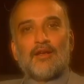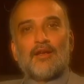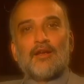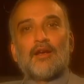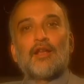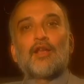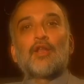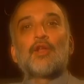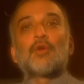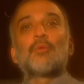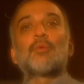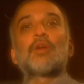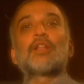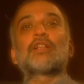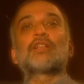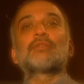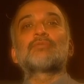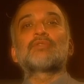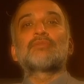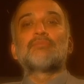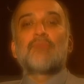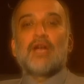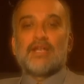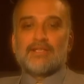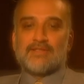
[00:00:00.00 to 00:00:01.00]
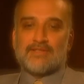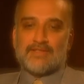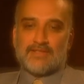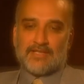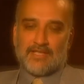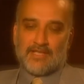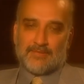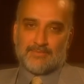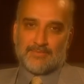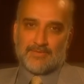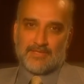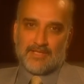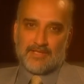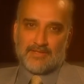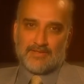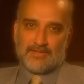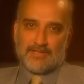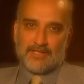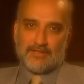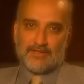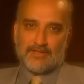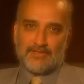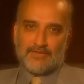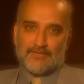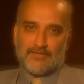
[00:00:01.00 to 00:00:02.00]
Hello and welcome to Mindscapes, our
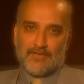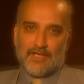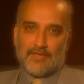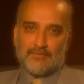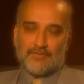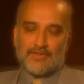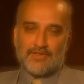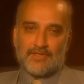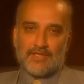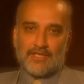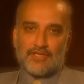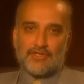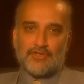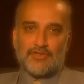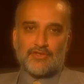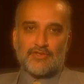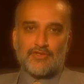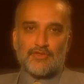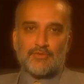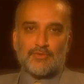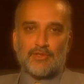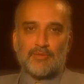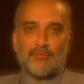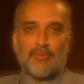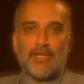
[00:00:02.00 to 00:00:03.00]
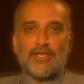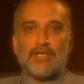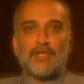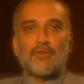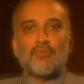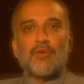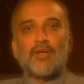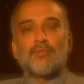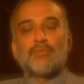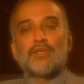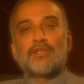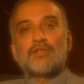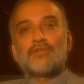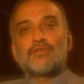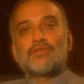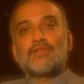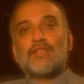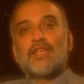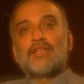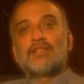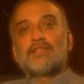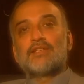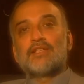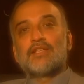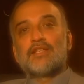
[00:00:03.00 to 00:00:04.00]
series of conversations with men and women whose
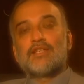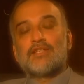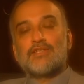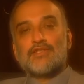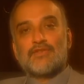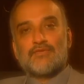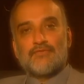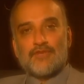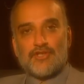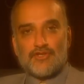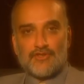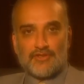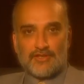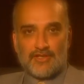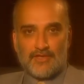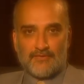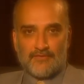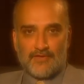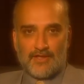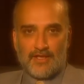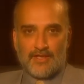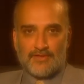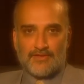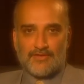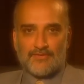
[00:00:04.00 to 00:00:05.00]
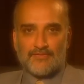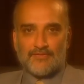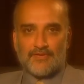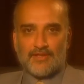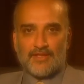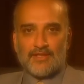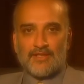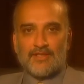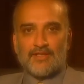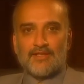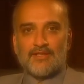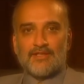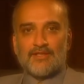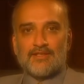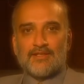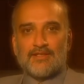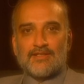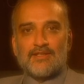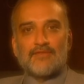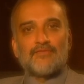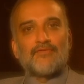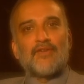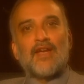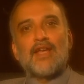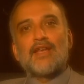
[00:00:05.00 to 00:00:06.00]
ideas, vision and philosophy
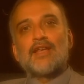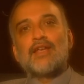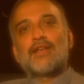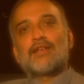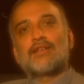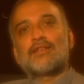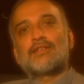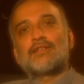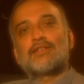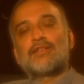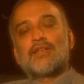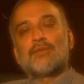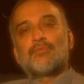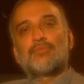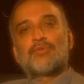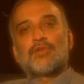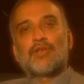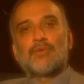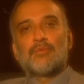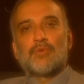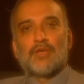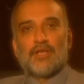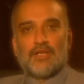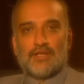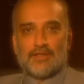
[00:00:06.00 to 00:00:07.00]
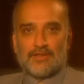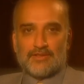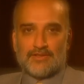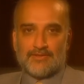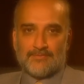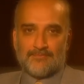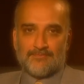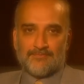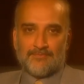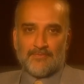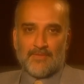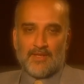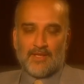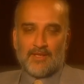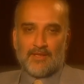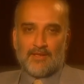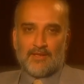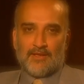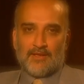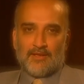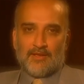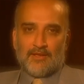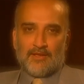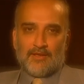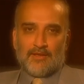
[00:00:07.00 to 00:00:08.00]
define our contemporary world.
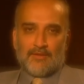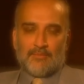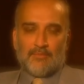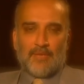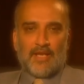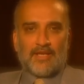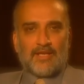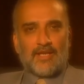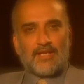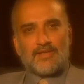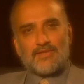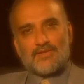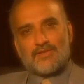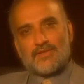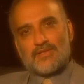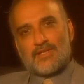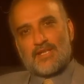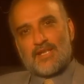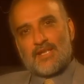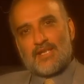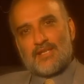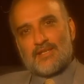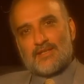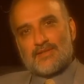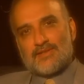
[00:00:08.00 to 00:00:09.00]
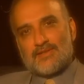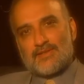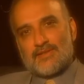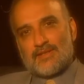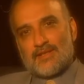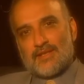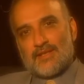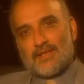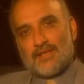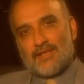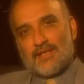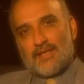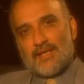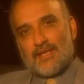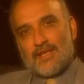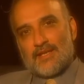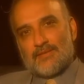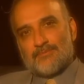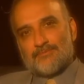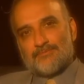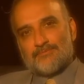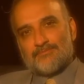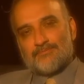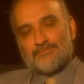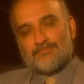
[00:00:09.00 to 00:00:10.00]
My guest today is the
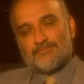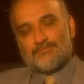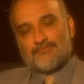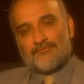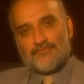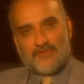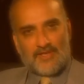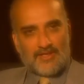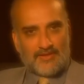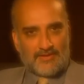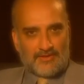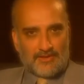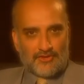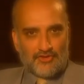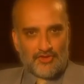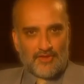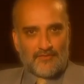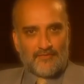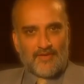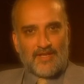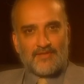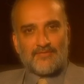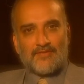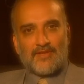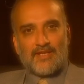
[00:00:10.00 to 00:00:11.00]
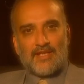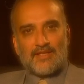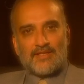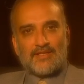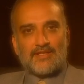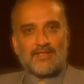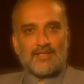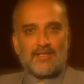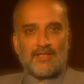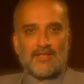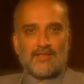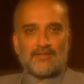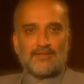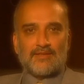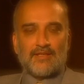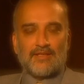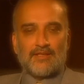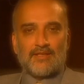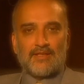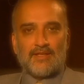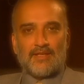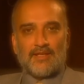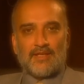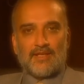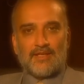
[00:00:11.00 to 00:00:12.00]
first, the chief editor and
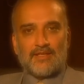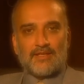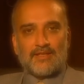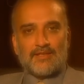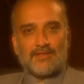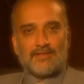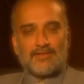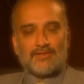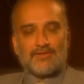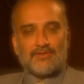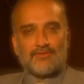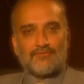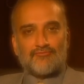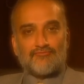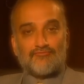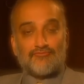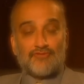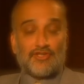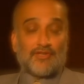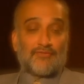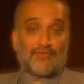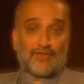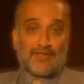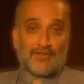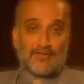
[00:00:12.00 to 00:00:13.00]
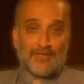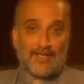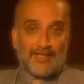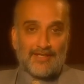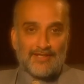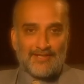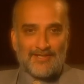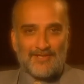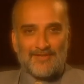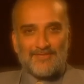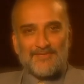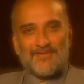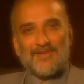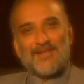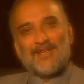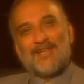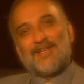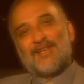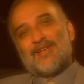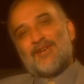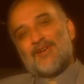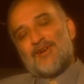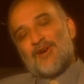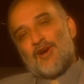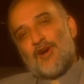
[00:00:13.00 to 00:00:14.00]
then a chief executive
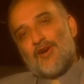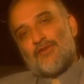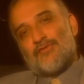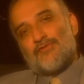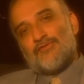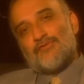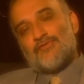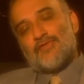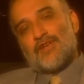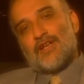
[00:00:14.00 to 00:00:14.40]
of